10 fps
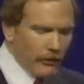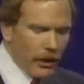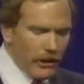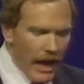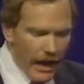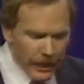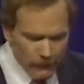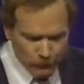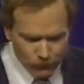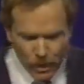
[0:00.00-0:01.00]

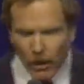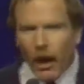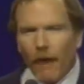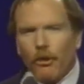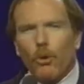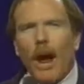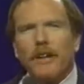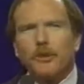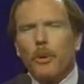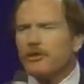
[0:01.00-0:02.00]
Today, of the
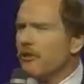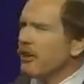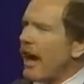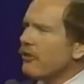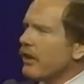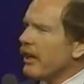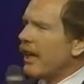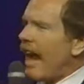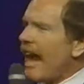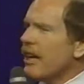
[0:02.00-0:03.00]
graduates of the
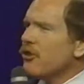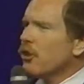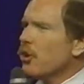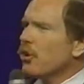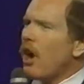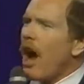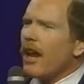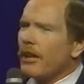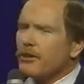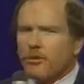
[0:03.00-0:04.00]
1982
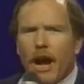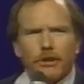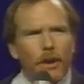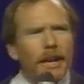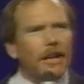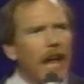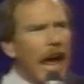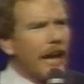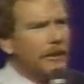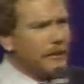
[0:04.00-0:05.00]
college graduating
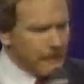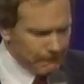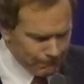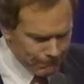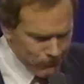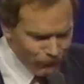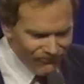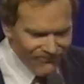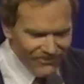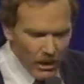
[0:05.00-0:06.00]
class,
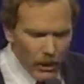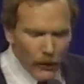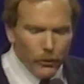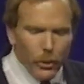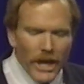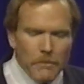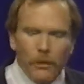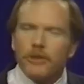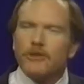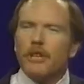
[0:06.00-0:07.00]

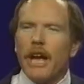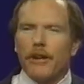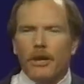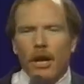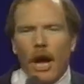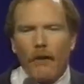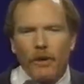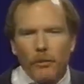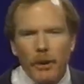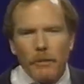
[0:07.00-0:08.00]
3%
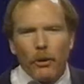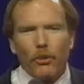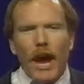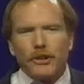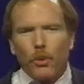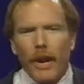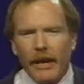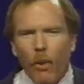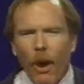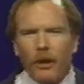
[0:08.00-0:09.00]
of the people
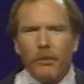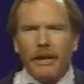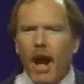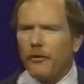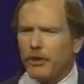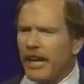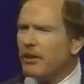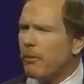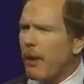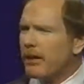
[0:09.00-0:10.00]
graduating wanted to be
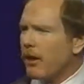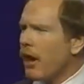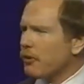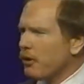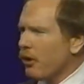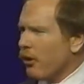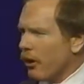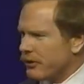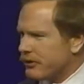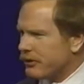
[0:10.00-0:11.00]
independent
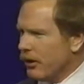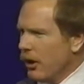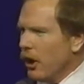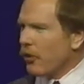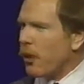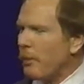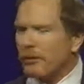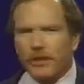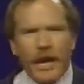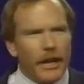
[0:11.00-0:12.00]
entrepreneurs.
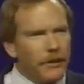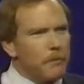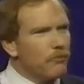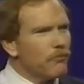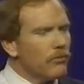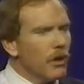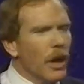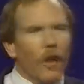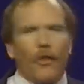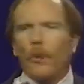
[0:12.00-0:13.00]

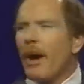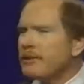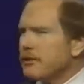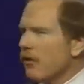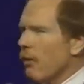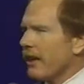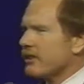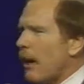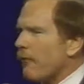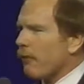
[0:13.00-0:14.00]
3%. The rest of them,
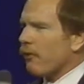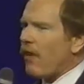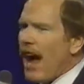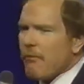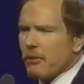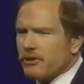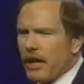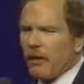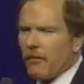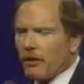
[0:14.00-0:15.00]
except for
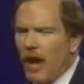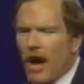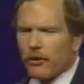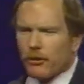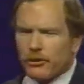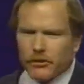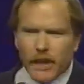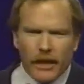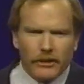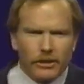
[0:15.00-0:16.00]
5% of the doctors,
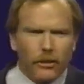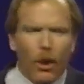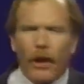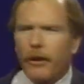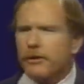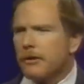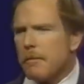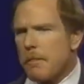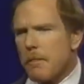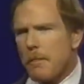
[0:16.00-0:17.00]
dentists, and lawyers,
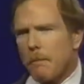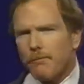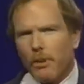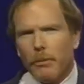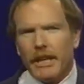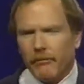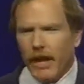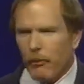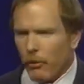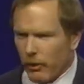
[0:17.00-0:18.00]
many of
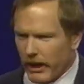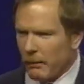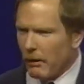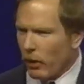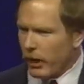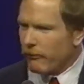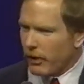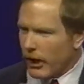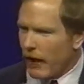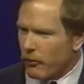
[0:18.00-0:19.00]
them are going to be working
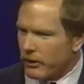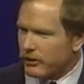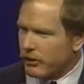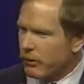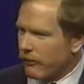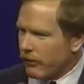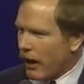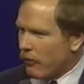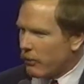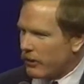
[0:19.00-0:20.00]
for the government soon if the
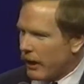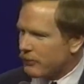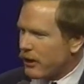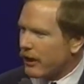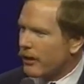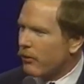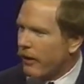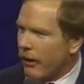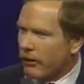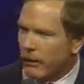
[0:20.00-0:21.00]
government keeps taking
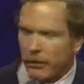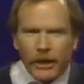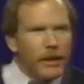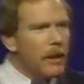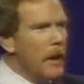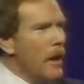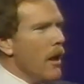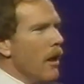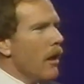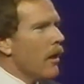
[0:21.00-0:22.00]
away their liberty.
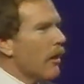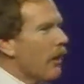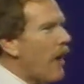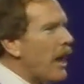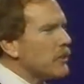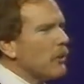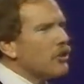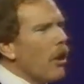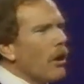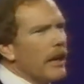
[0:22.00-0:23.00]
The vast
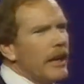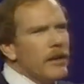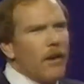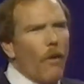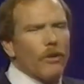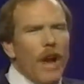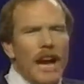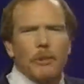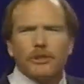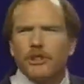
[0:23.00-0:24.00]
majority, over
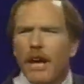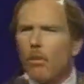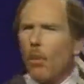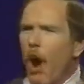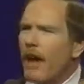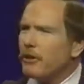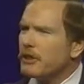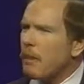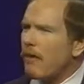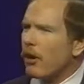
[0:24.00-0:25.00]
90%, want
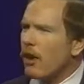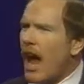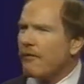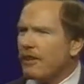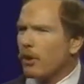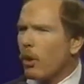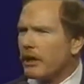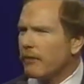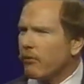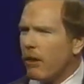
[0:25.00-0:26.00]
to spend their life either
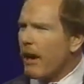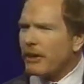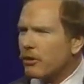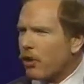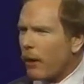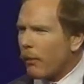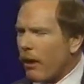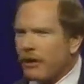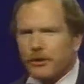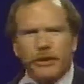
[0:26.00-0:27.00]
working for a major
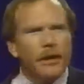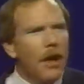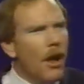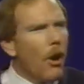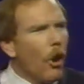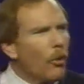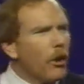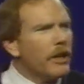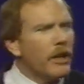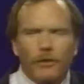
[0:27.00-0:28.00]
corporation or
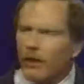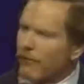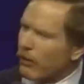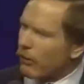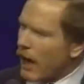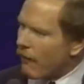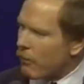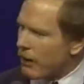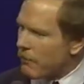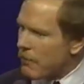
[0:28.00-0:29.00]
working for the federal
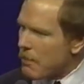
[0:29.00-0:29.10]
government.